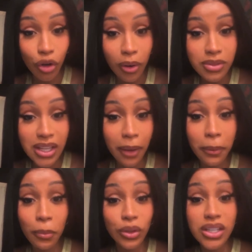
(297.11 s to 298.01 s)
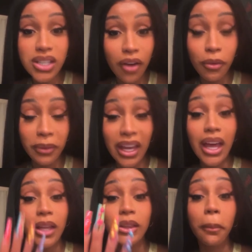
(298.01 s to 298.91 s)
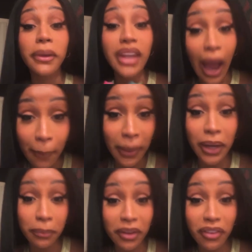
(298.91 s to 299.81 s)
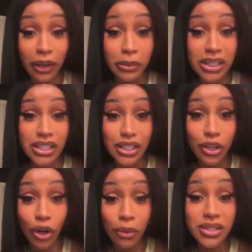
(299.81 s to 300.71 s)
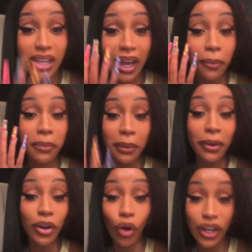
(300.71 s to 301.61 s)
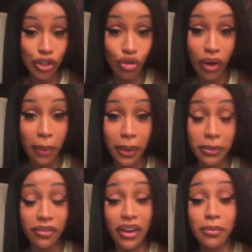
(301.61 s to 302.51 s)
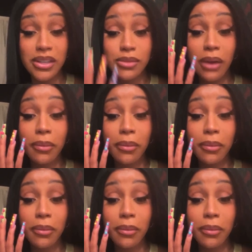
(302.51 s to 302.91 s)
You know what I'm saying? People discover me. Y'all made me famous. You know what I'm saying? Me being on Instagram made me famous.